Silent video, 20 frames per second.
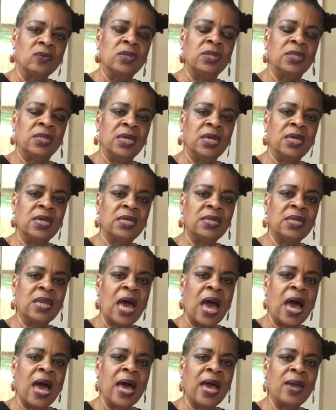then
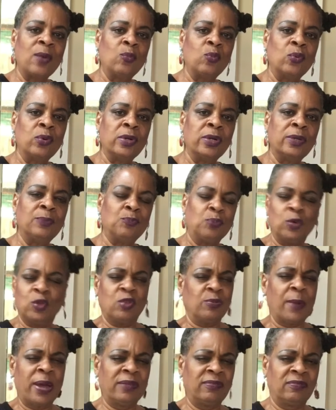I would
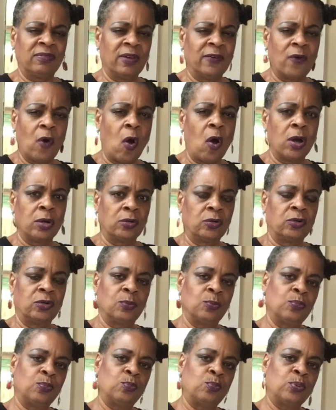push myself harder to
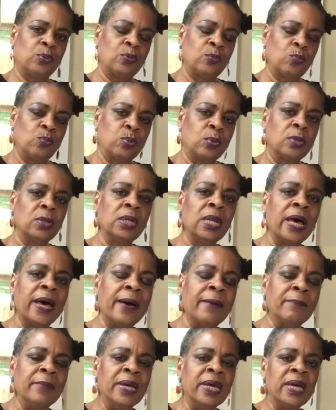pull
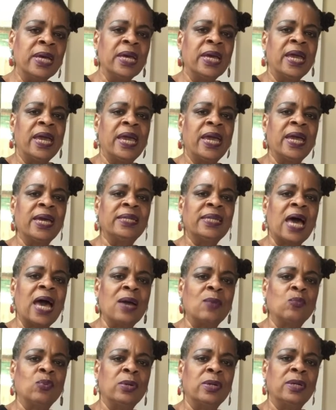up. And I
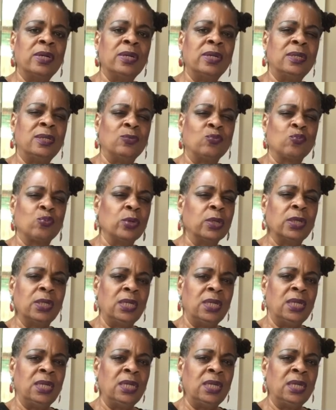would
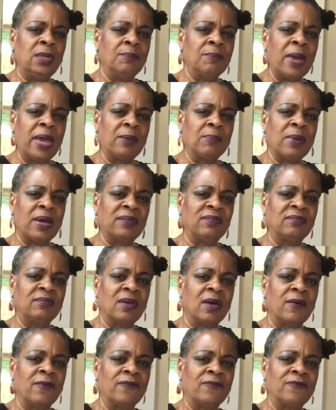really make
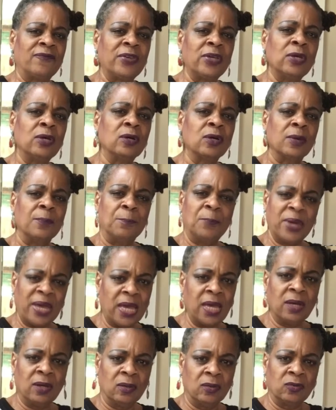myself feel
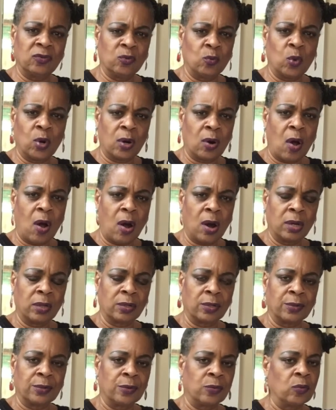compelled to work harder
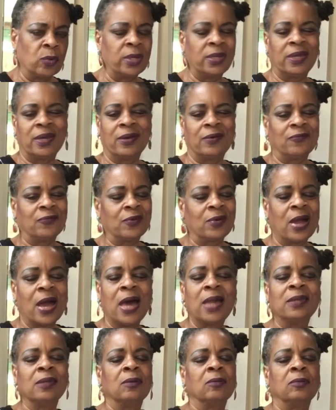or whatever.
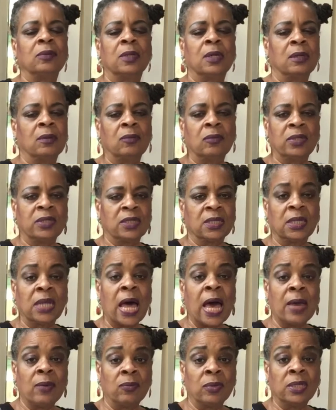I don't know what the
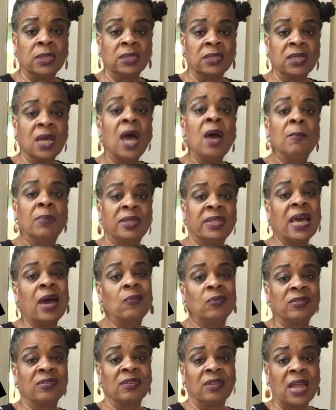lie was, but
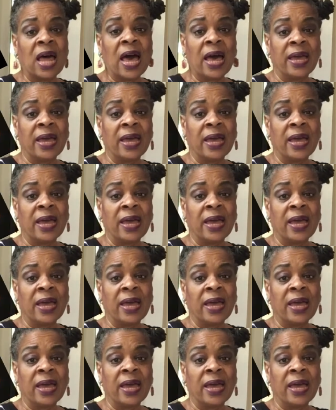that was a lie.